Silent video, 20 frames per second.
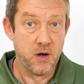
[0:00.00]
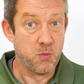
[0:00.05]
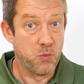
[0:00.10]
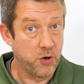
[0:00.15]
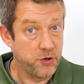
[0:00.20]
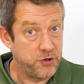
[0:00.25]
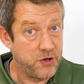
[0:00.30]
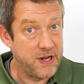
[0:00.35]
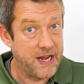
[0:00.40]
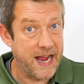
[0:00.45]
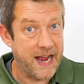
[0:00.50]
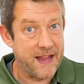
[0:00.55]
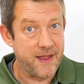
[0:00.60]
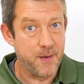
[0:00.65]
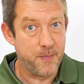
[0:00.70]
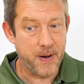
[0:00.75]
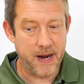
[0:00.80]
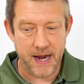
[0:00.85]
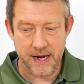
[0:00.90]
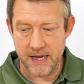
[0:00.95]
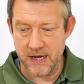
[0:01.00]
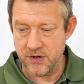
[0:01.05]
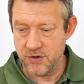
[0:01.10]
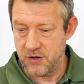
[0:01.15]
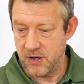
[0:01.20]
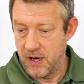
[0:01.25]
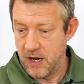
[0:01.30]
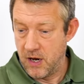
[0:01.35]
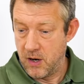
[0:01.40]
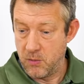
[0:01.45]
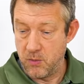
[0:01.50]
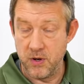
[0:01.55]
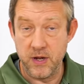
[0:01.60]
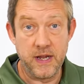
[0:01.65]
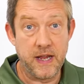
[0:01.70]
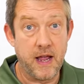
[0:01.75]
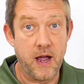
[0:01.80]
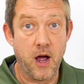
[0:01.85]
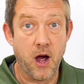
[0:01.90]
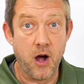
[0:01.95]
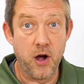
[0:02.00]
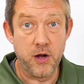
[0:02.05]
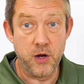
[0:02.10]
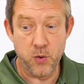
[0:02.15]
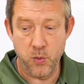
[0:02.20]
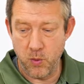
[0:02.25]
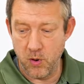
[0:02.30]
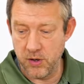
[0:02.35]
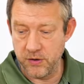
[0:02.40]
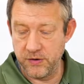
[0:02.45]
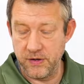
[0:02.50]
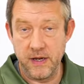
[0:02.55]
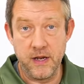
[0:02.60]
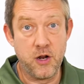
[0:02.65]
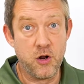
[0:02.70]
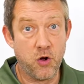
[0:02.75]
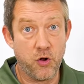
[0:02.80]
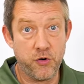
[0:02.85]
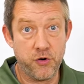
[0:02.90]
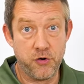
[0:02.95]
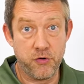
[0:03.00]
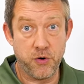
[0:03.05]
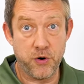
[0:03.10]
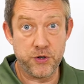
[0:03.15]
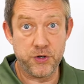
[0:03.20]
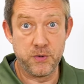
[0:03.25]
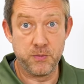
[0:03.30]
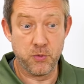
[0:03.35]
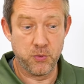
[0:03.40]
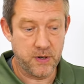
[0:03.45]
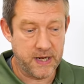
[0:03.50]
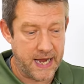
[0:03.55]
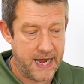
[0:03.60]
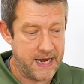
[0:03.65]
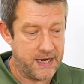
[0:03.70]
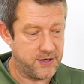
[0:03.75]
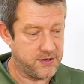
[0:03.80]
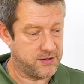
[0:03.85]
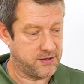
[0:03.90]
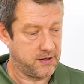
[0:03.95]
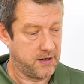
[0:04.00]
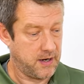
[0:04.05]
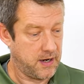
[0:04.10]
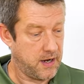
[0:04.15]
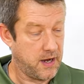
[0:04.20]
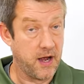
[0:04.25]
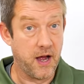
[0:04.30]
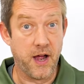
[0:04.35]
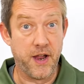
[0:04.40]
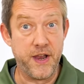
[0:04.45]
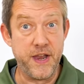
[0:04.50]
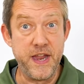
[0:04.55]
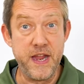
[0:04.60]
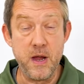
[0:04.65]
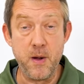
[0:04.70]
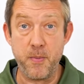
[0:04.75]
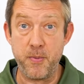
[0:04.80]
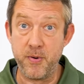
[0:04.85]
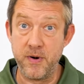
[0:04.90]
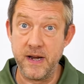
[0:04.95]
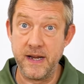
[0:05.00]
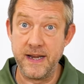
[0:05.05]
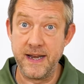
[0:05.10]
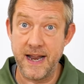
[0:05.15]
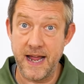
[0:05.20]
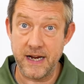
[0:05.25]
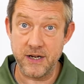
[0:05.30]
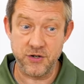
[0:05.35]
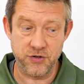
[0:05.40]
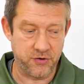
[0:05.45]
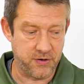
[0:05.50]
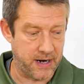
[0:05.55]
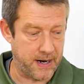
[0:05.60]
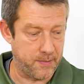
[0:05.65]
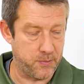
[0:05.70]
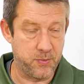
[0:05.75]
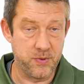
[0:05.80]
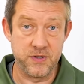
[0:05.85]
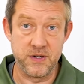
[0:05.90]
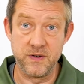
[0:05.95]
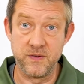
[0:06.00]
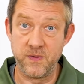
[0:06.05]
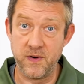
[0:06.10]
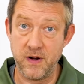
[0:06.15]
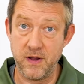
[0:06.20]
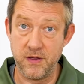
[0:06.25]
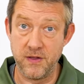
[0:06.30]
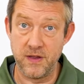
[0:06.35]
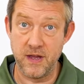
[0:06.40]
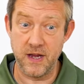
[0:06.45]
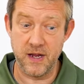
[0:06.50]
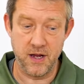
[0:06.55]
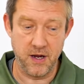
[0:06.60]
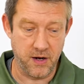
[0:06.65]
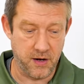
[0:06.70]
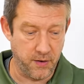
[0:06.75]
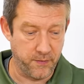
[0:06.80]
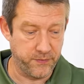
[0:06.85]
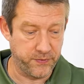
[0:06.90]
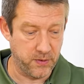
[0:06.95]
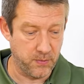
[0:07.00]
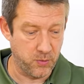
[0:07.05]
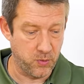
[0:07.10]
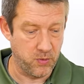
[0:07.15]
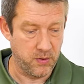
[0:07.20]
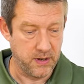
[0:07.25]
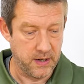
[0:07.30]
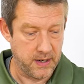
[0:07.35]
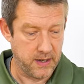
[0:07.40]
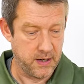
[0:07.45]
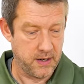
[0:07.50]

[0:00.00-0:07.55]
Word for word: What do you get in the package? Well, you get a high quality non-crushable case, a neoprene neck strap, which is very thick and comfortable,